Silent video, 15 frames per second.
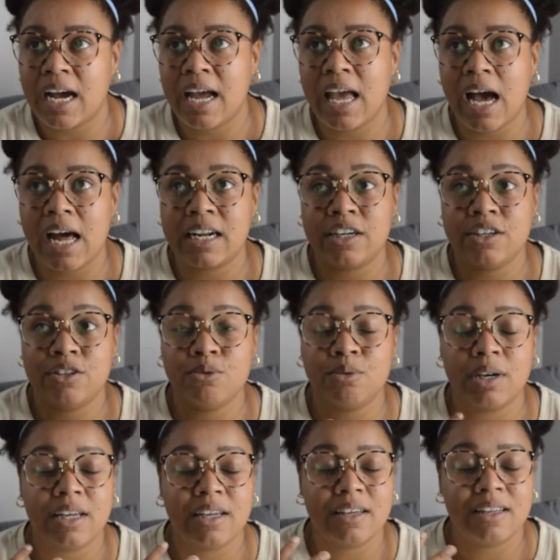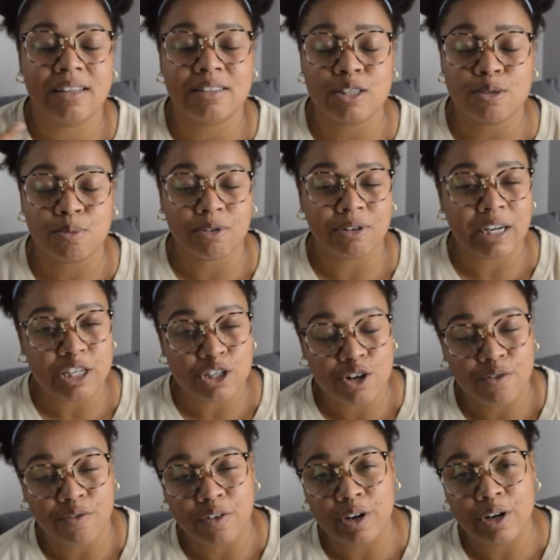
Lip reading: I had a new inspiration for